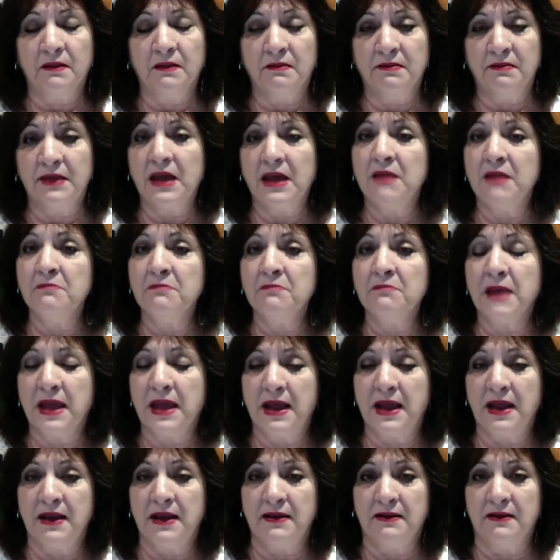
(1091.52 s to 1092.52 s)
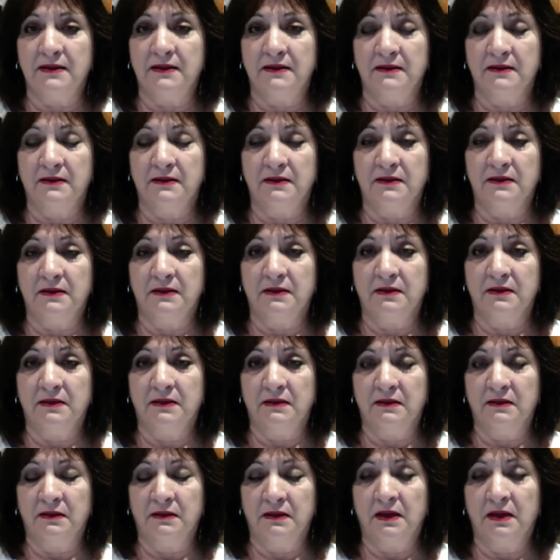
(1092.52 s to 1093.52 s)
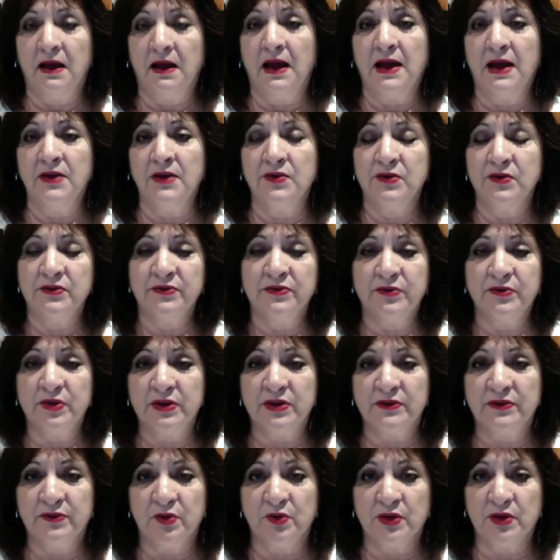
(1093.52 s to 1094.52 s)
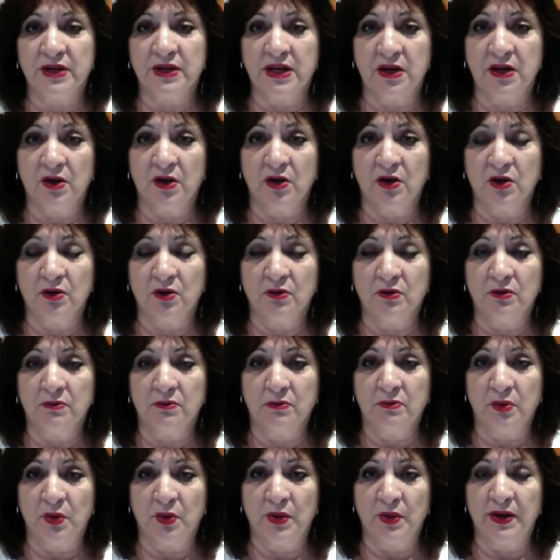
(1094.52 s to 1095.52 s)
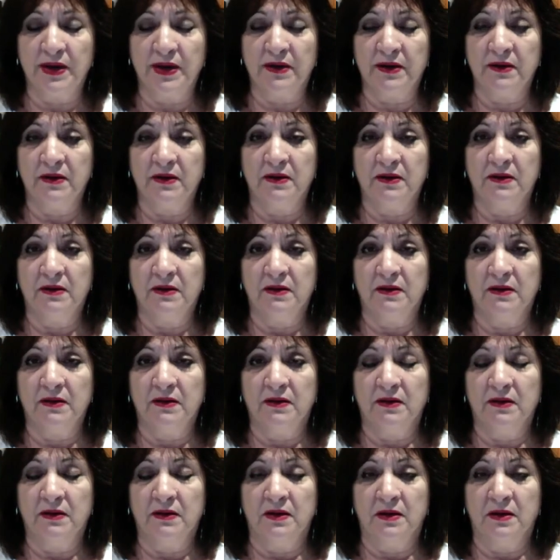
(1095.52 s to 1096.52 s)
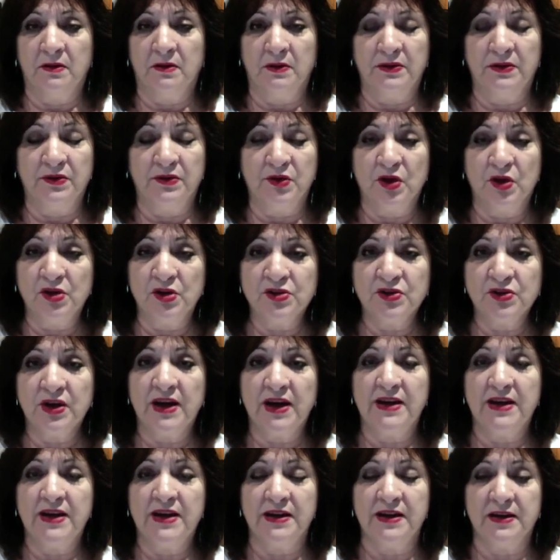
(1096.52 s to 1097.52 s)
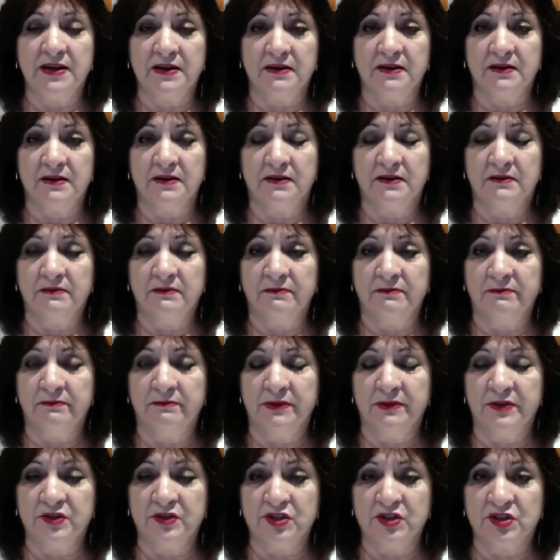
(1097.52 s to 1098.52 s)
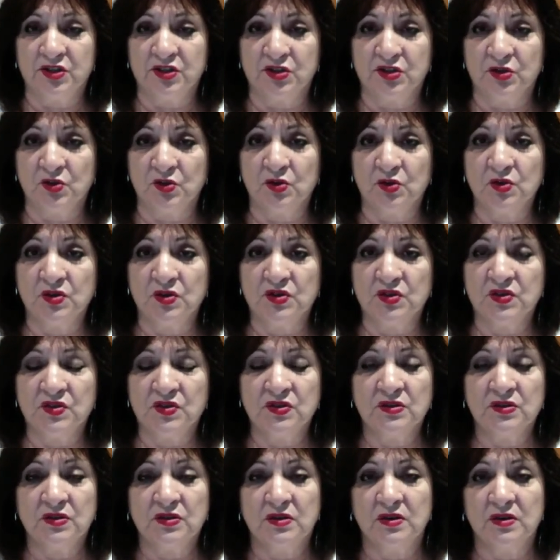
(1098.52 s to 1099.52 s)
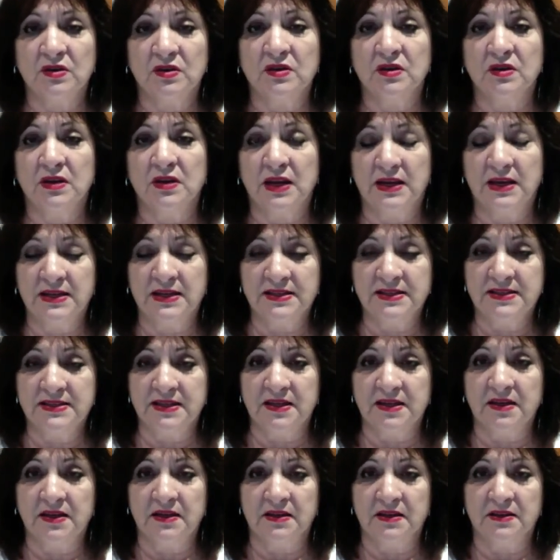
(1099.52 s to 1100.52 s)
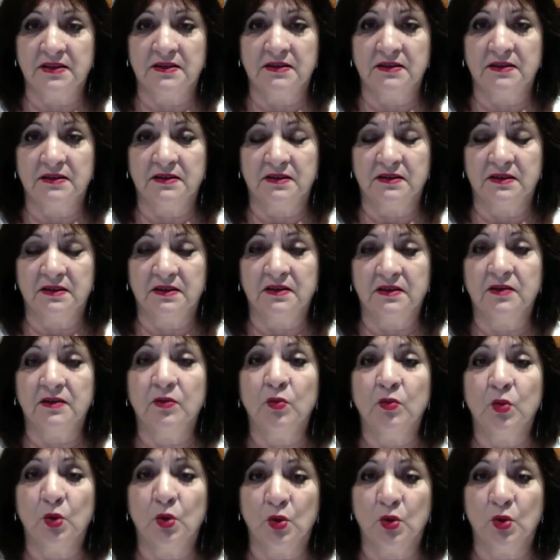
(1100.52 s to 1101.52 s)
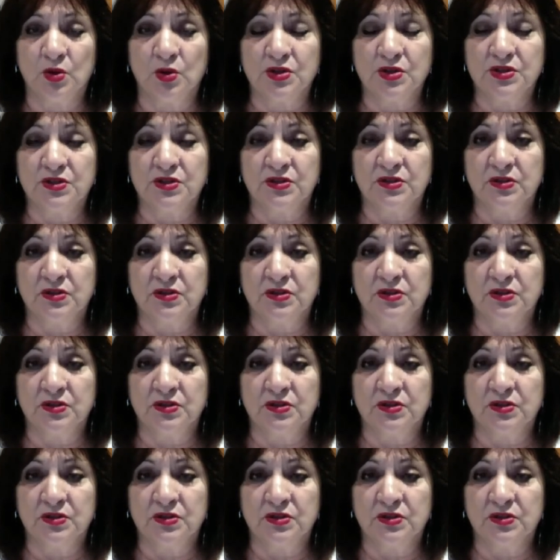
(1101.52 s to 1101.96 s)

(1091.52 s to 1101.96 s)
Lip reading: That man, 144 kilo boy, with no training, with just shorts and a singlet, walked